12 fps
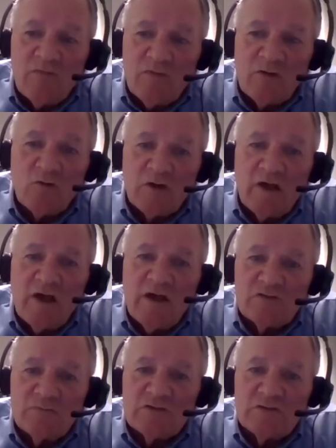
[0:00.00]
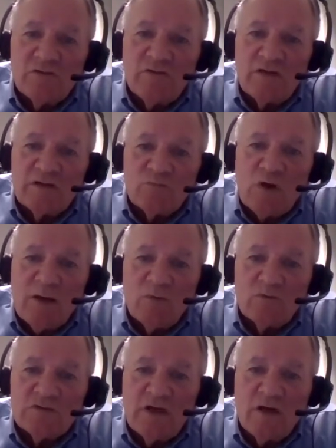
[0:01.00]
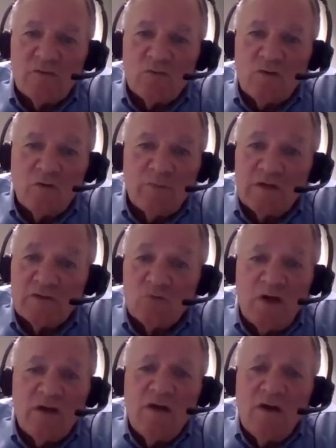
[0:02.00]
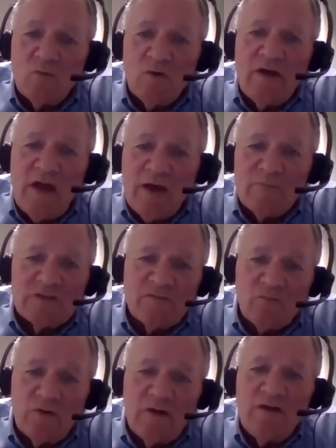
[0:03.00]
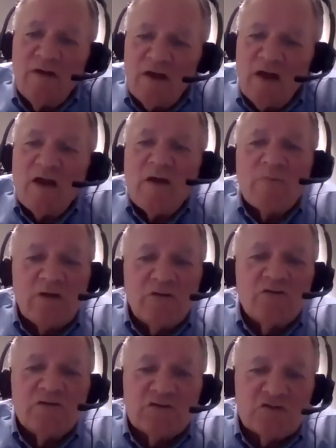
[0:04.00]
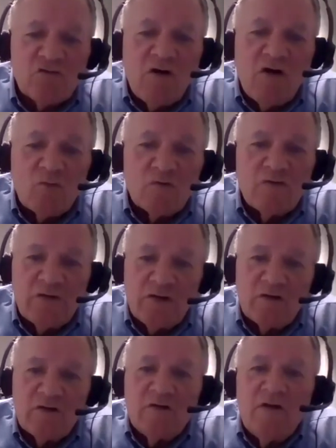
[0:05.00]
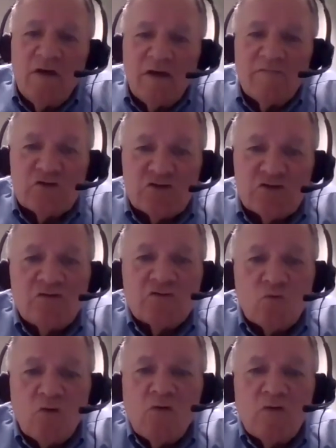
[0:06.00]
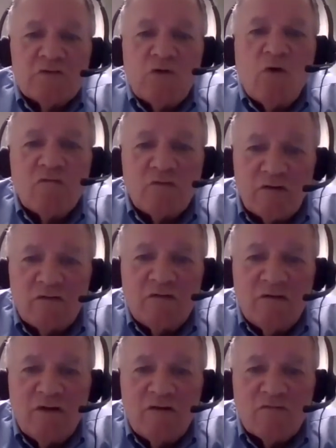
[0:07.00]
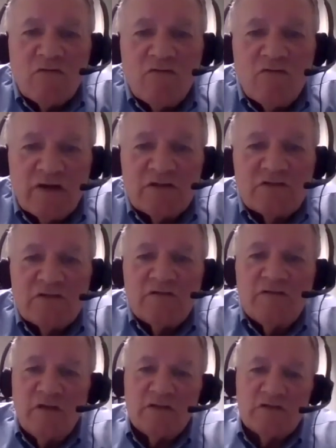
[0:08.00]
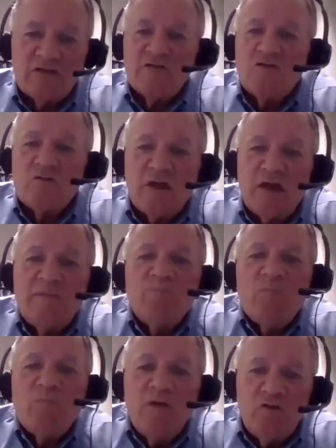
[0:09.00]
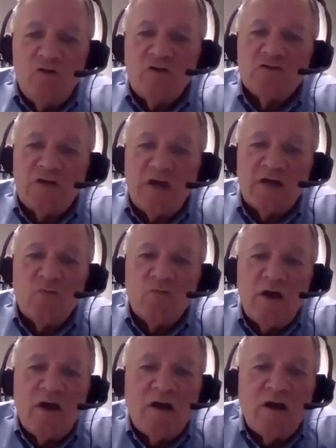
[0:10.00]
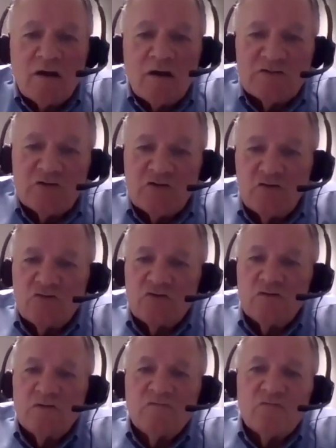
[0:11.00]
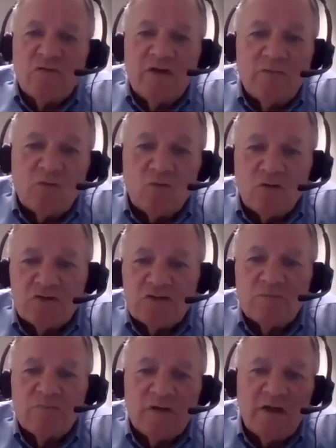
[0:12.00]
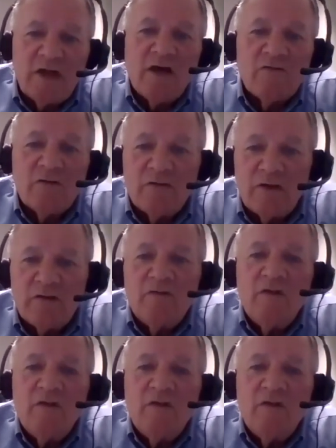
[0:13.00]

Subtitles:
we're going to have some serious problems down the road. Because what happens if we, and I'm going to use a strong word here, if the church rolls over for this and says, okay, you can take away our constitutional freedom to worship and gather and